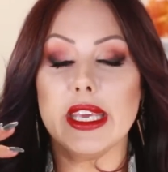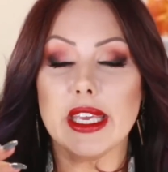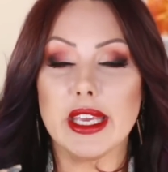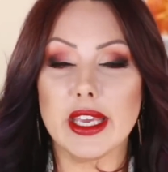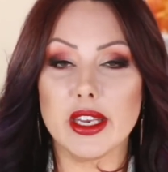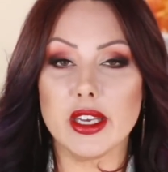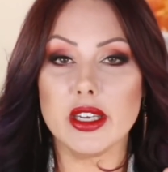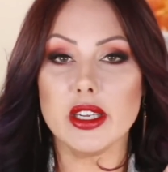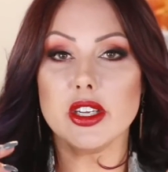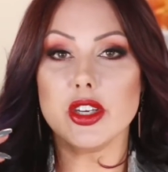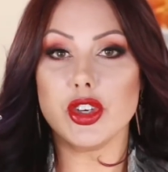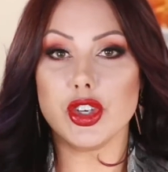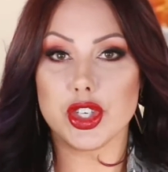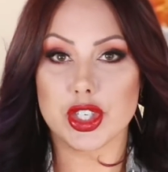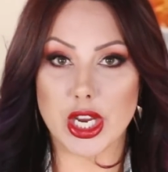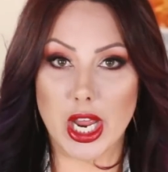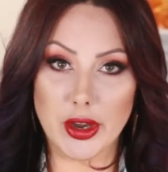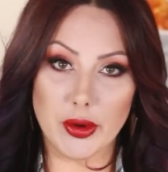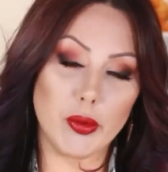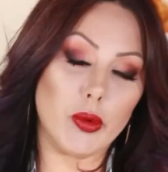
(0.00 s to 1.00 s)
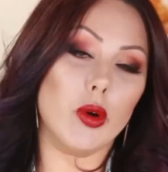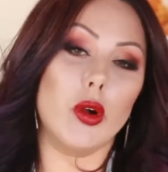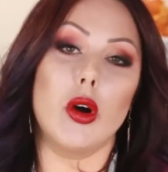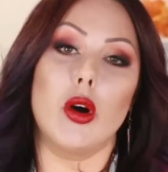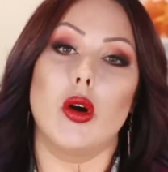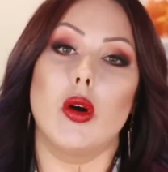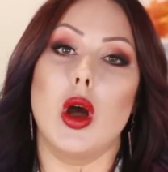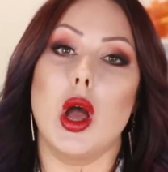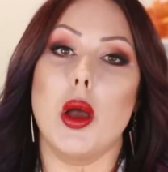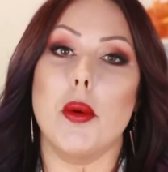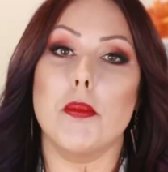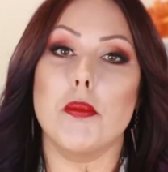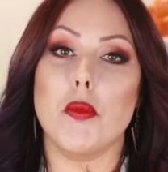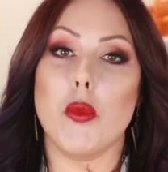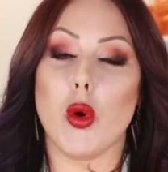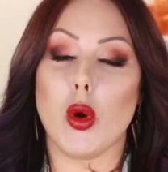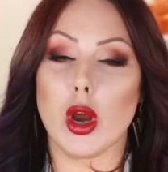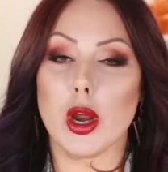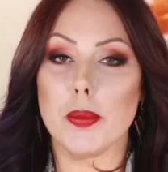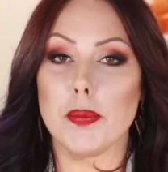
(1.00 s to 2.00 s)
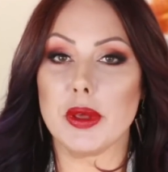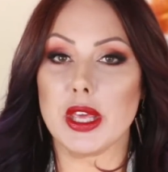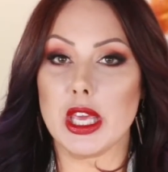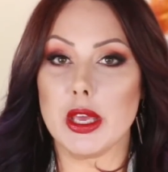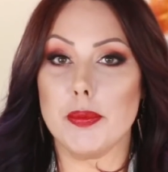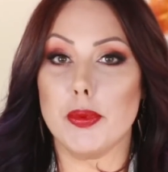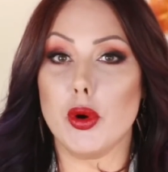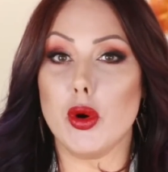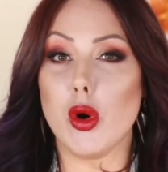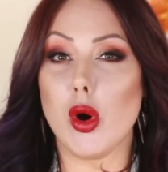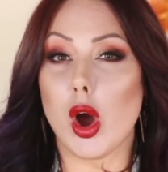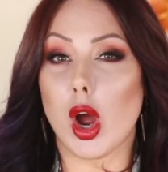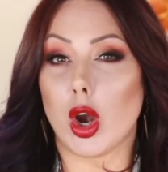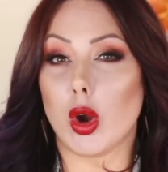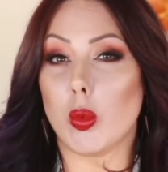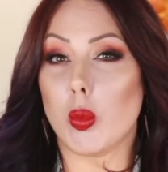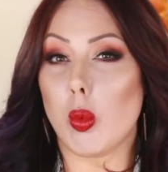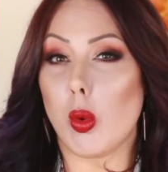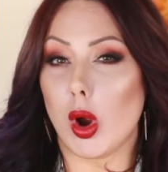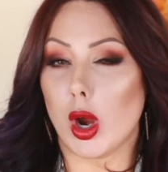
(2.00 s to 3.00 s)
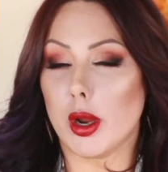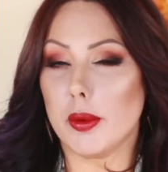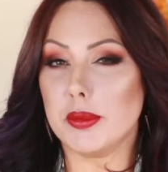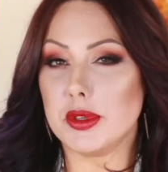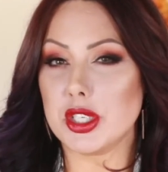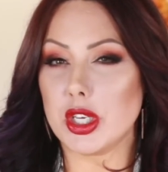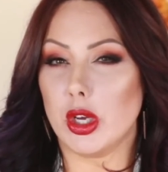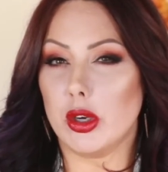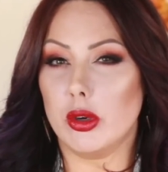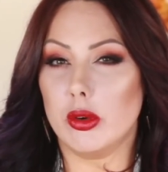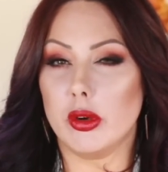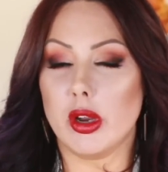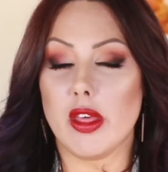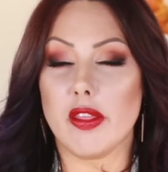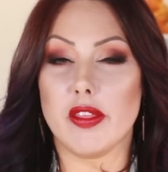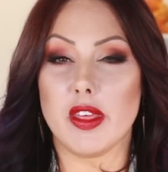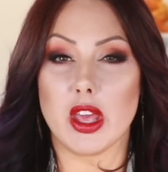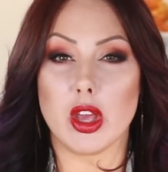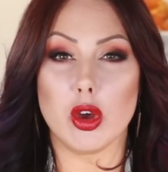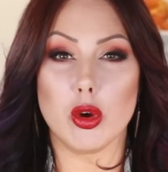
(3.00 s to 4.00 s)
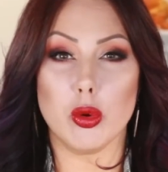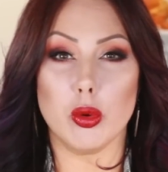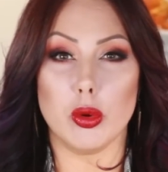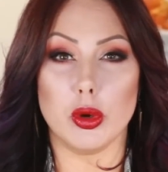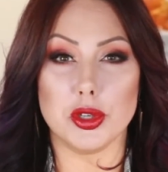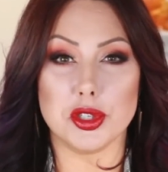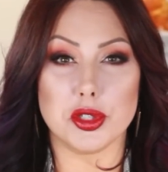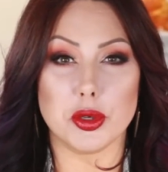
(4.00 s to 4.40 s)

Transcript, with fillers: in general, more people are warm tone than cool.